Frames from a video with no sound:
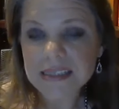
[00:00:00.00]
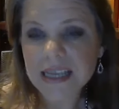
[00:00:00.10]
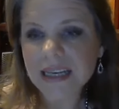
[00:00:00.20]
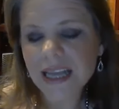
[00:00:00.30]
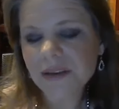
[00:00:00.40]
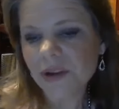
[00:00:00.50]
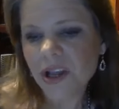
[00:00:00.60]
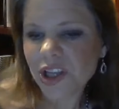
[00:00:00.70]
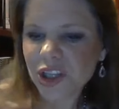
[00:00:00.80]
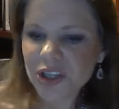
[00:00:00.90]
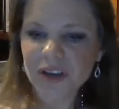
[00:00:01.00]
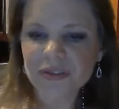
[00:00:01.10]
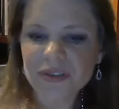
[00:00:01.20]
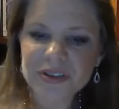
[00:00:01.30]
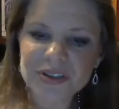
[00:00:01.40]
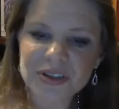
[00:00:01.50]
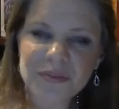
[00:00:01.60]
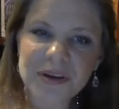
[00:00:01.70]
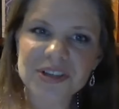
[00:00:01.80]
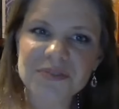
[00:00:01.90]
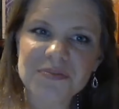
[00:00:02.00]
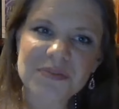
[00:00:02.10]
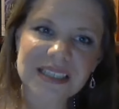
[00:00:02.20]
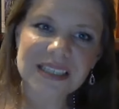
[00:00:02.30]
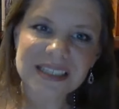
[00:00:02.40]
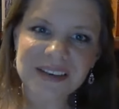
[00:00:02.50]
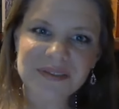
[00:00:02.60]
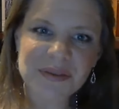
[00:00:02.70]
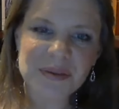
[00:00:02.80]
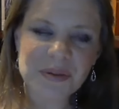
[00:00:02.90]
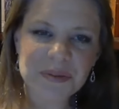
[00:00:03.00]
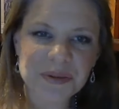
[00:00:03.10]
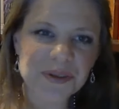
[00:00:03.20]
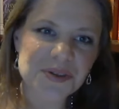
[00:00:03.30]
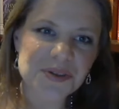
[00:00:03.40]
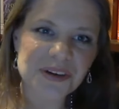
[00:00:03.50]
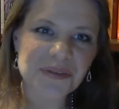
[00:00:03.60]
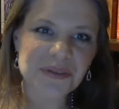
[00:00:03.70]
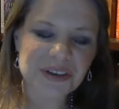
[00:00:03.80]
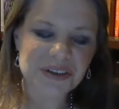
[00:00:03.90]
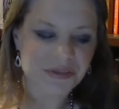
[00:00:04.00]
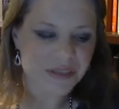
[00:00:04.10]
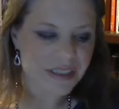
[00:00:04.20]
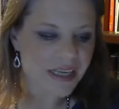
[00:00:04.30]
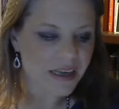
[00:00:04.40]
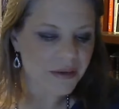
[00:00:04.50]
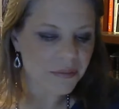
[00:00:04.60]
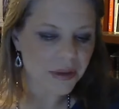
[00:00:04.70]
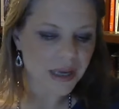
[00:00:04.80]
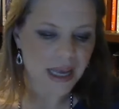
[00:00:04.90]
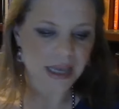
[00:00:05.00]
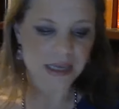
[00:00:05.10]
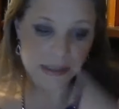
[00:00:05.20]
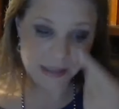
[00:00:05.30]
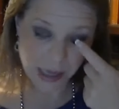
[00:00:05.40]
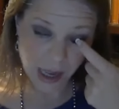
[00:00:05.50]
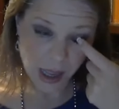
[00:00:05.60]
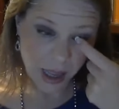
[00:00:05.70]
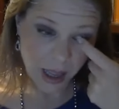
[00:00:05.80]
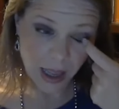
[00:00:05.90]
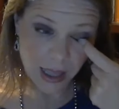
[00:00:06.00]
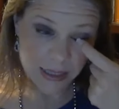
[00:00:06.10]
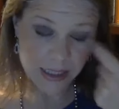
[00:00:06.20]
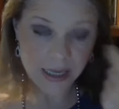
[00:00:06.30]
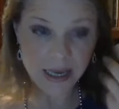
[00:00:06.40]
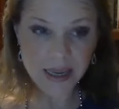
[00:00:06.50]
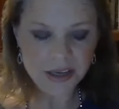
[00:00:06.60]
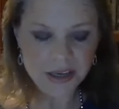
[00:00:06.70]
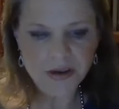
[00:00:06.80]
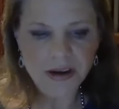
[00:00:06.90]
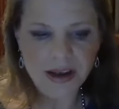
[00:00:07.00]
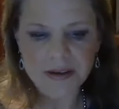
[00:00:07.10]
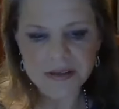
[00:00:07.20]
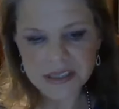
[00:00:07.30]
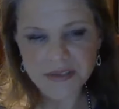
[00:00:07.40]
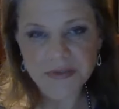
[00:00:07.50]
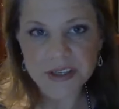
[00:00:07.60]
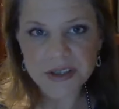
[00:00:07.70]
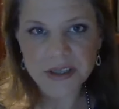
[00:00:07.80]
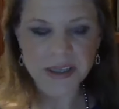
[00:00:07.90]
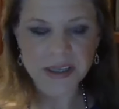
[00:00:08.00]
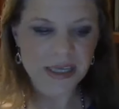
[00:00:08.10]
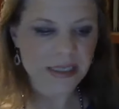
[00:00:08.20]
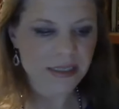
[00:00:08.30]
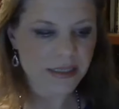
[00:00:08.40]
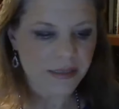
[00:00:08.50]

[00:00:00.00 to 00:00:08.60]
And you know, there's so much missing from the biblical story when you don't see it, because as a kid, you know, I always envisioned these